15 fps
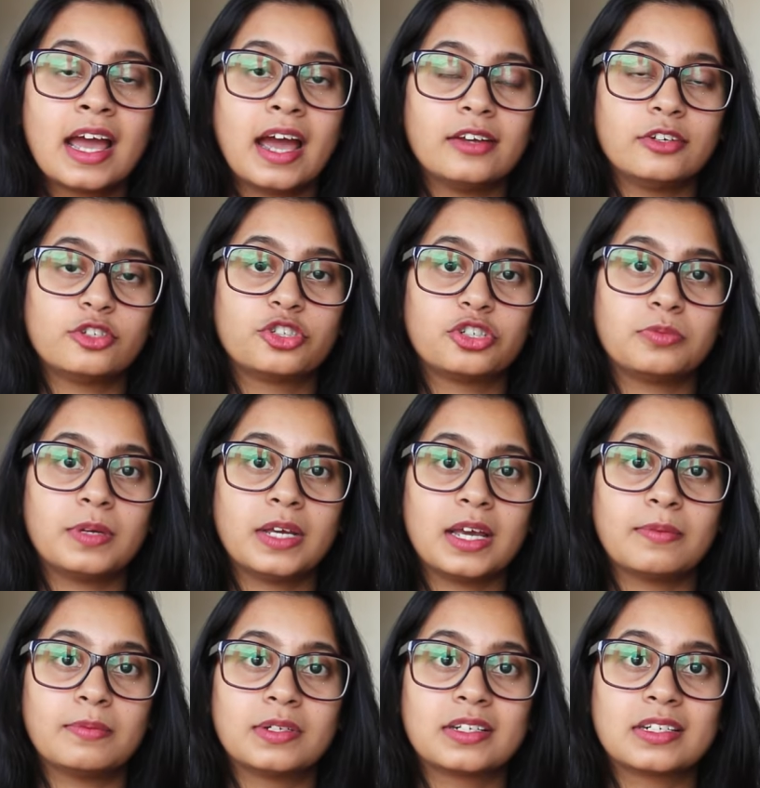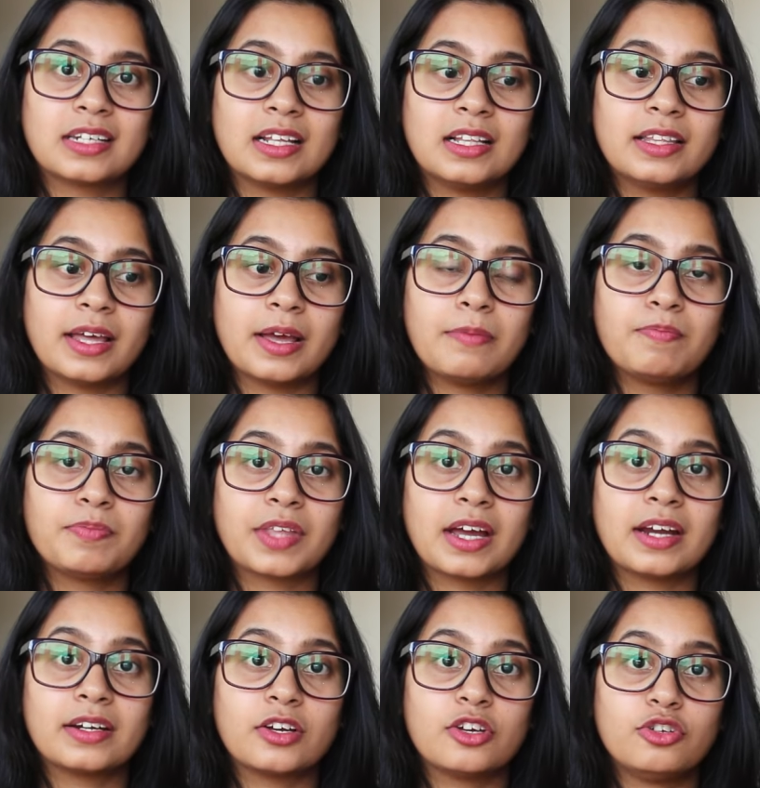and you should be able to tell them that